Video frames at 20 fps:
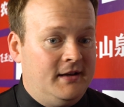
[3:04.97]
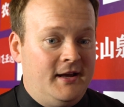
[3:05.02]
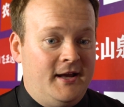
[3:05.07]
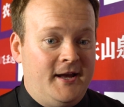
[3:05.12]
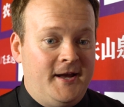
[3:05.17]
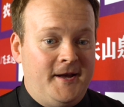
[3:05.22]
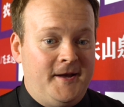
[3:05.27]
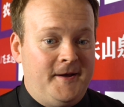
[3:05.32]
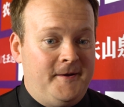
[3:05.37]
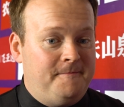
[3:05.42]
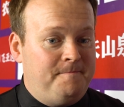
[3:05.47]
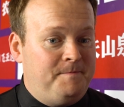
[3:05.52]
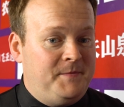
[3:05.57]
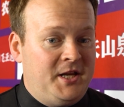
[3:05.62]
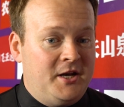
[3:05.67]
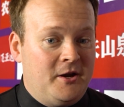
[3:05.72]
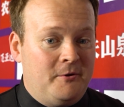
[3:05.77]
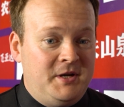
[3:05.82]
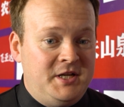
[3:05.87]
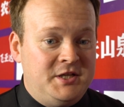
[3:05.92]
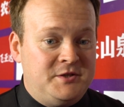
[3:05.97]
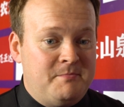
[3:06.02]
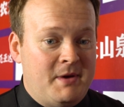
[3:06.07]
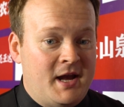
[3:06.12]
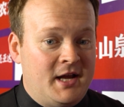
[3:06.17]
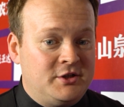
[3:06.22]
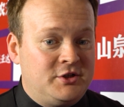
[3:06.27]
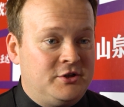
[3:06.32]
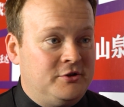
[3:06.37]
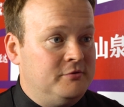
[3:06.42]
You know, each
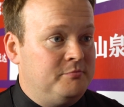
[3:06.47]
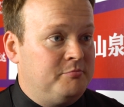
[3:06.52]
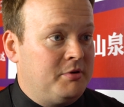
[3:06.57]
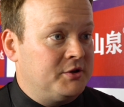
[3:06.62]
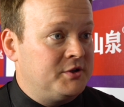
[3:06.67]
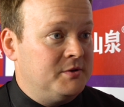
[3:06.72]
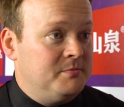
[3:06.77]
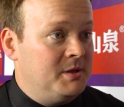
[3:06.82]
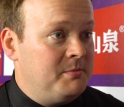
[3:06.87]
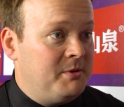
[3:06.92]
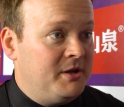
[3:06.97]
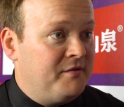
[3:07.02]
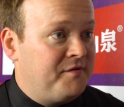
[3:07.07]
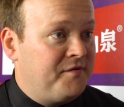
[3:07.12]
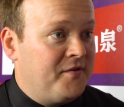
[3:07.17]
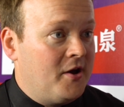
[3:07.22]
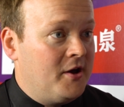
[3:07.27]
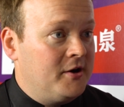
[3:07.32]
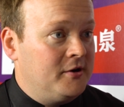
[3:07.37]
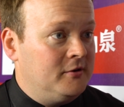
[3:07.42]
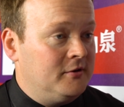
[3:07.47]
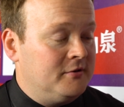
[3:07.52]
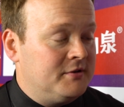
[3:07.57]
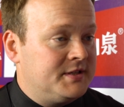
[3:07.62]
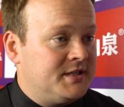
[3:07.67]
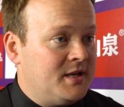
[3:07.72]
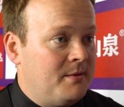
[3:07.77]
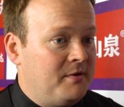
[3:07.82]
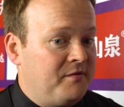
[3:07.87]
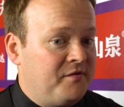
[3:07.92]
match could possibly be a final or a
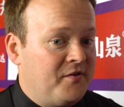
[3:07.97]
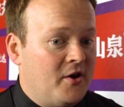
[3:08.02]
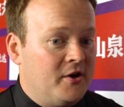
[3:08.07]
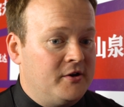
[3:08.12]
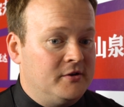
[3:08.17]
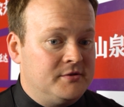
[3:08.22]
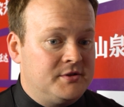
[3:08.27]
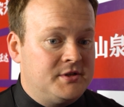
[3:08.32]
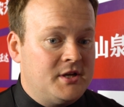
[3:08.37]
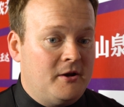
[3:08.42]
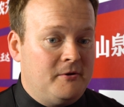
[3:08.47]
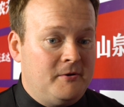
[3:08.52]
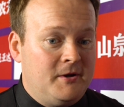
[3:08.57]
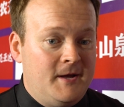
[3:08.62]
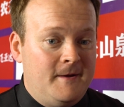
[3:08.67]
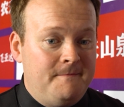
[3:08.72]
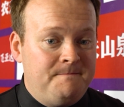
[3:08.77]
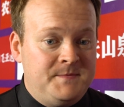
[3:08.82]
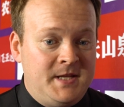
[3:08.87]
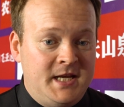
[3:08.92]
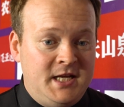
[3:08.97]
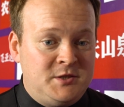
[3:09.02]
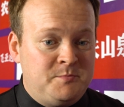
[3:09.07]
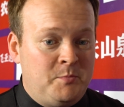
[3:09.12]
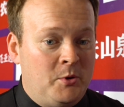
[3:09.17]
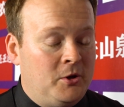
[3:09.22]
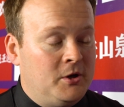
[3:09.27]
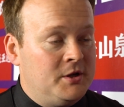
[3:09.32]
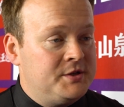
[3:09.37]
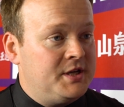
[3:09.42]
semi-final, so each
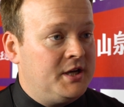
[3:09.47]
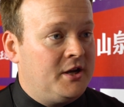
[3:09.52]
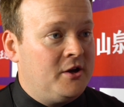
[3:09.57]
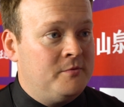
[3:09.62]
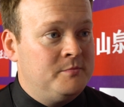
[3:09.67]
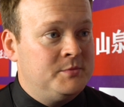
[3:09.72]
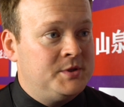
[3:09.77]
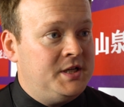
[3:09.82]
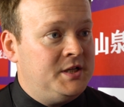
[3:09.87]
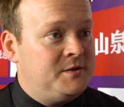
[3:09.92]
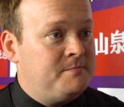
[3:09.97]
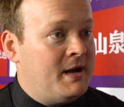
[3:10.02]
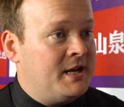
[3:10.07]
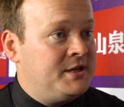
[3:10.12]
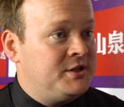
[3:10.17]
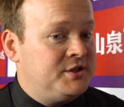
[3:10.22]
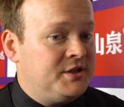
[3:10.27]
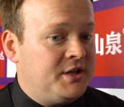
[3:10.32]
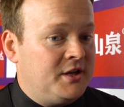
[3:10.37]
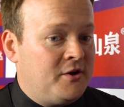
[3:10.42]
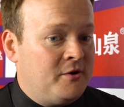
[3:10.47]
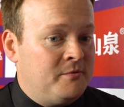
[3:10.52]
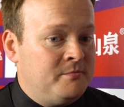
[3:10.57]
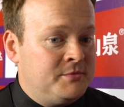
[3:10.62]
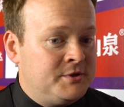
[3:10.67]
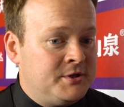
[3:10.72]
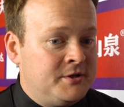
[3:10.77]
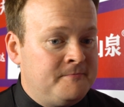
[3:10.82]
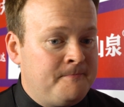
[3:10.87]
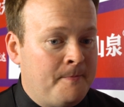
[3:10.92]
ball as it comes, each match as it
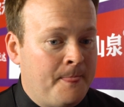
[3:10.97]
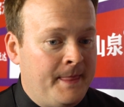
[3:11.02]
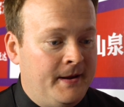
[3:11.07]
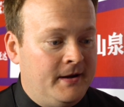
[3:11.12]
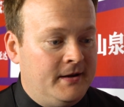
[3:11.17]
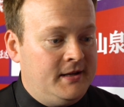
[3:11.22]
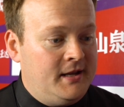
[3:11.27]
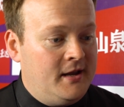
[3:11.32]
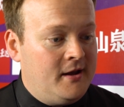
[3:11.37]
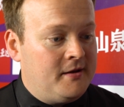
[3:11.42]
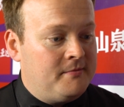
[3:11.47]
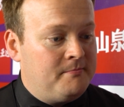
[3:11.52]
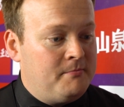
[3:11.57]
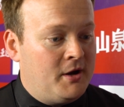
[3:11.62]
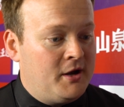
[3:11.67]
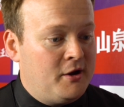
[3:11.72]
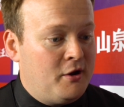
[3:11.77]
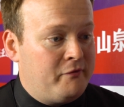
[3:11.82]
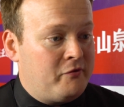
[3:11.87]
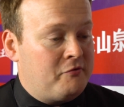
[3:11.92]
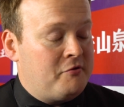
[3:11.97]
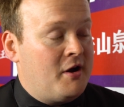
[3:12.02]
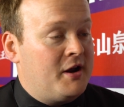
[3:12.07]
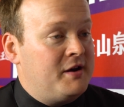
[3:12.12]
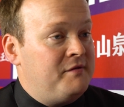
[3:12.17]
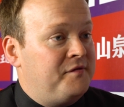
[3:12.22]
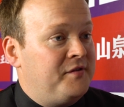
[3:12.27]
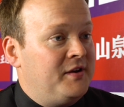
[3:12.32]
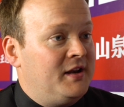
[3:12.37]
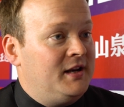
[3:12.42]
comes, and yeah, my
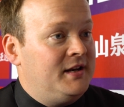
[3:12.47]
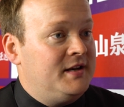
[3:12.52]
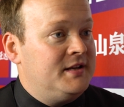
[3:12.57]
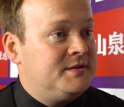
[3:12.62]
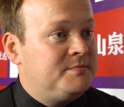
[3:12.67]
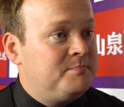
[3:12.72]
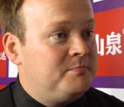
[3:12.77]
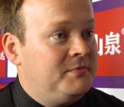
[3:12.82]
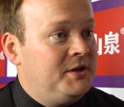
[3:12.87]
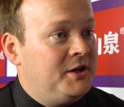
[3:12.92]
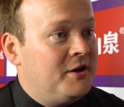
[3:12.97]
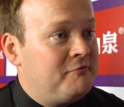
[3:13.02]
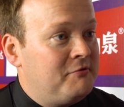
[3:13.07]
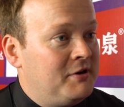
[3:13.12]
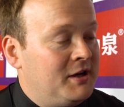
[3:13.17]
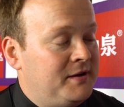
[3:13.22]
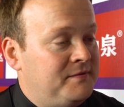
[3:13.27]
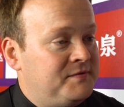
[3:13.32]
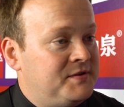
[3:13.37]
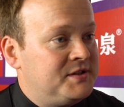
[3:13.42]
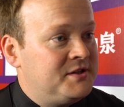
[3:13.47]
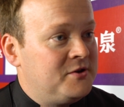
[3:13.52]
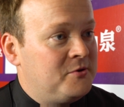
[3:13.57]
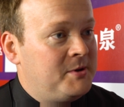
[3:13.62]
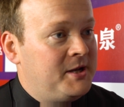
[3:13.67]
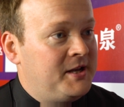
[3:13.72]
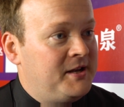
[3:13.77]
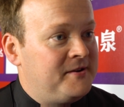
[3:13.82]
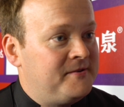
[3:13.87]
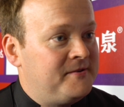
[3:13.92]
overriding feeling is, you know, relief to still be here.